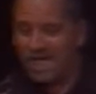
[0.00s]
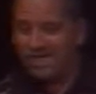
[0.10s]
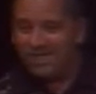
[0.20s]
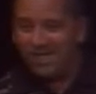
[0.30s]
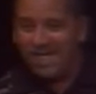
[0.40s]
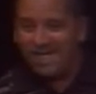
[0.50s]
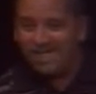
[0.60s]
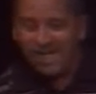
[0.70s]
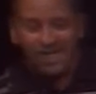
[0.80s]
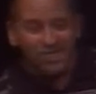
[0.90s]
And so
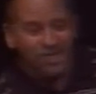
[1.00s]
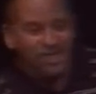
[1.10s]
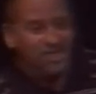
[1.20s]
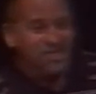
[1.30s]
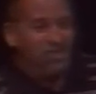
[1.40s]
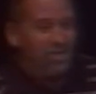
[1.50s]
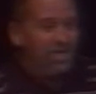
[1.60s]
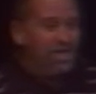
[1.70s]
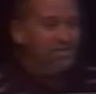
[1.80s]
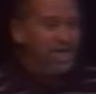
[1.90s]
that tells me that some
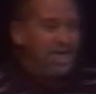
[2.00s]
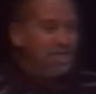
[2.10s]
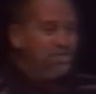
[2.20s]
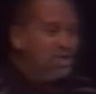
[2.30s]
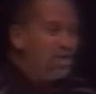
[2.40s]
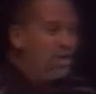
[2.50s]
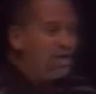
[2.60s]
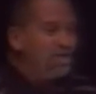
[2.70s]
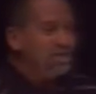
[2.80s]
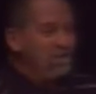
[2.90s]
limbs had to be
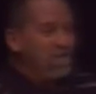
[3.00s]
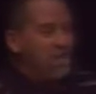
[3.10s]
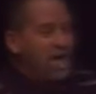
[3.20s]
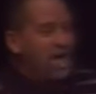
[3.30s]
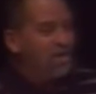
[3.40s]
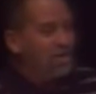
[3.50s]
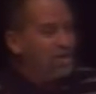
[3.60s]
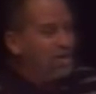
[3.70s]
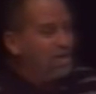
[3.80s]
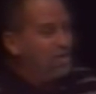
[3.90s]
working somehow
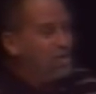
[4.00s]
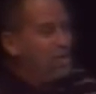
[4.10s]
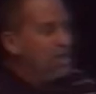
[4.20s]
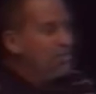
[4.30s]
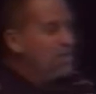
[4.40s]
or another